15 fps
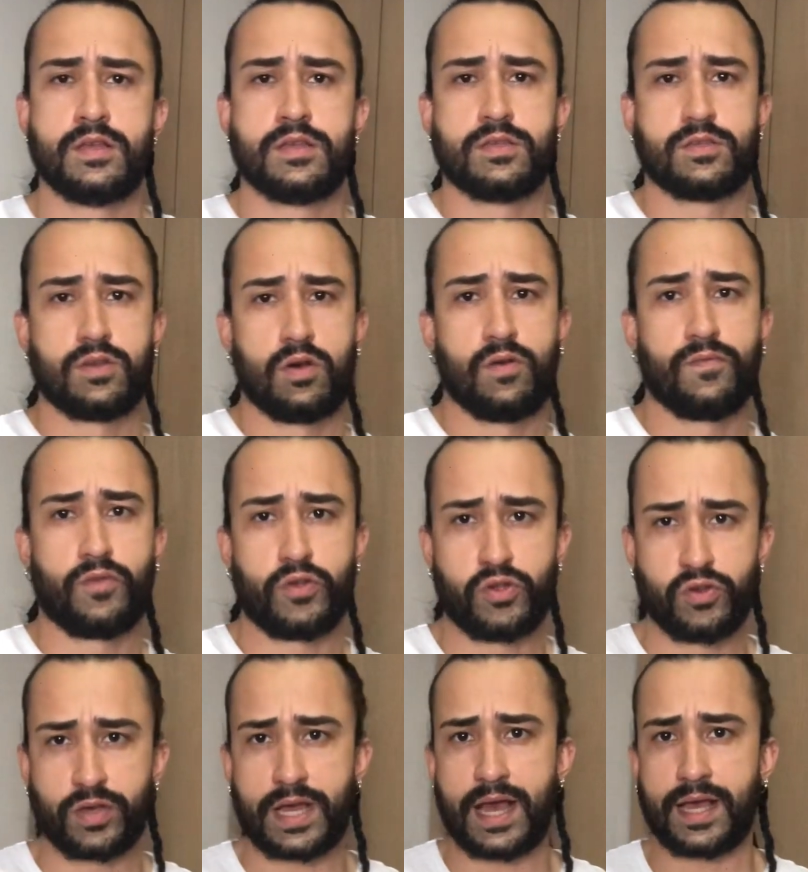So for
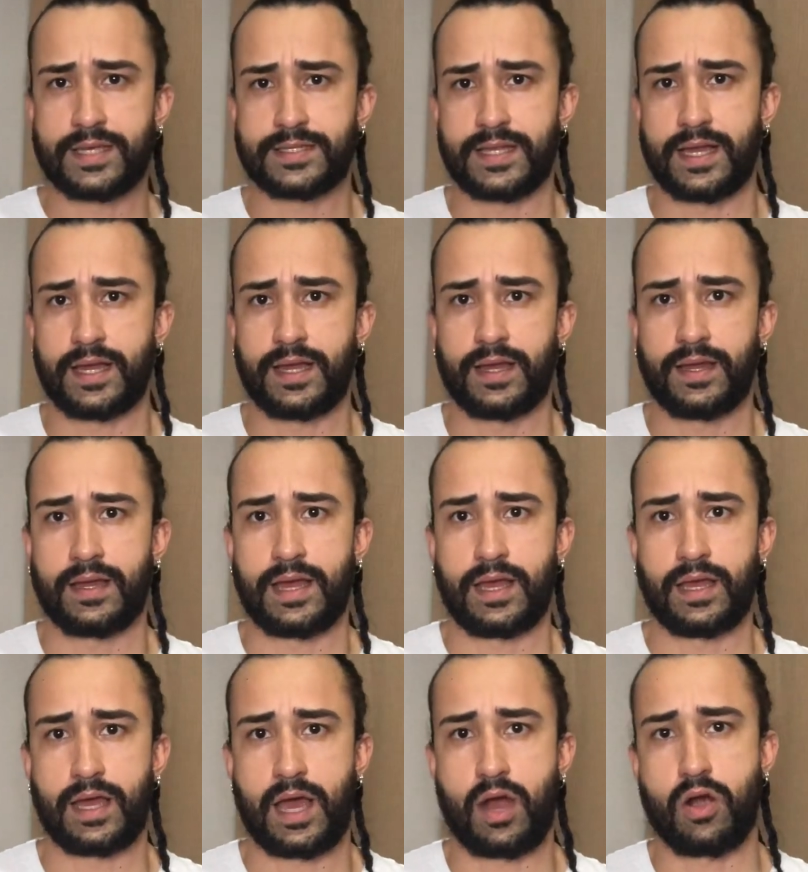you guys that
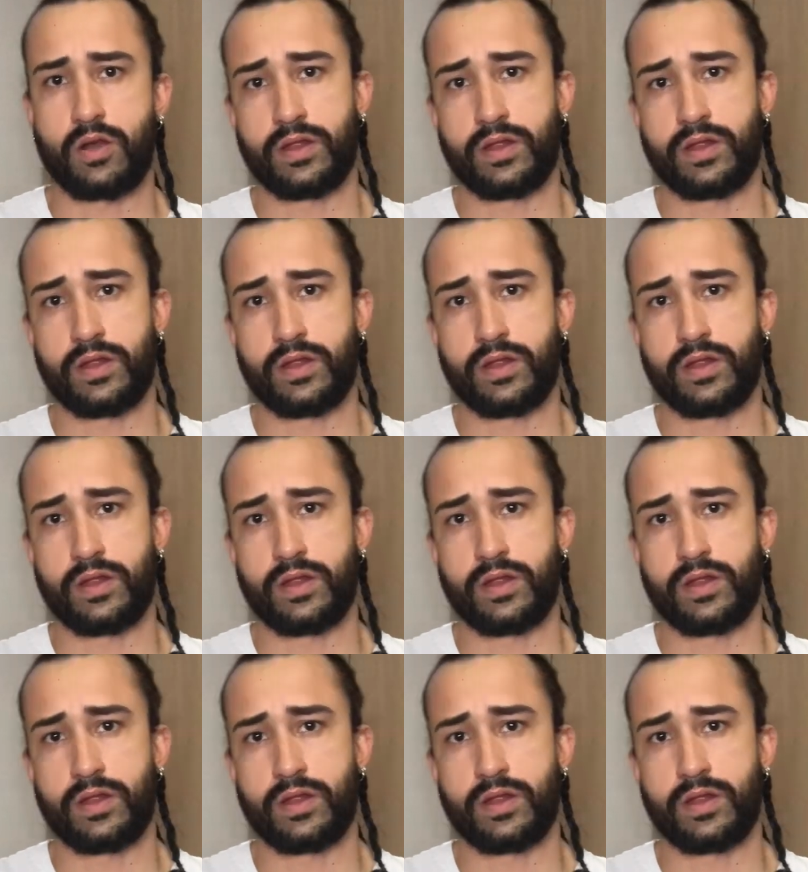are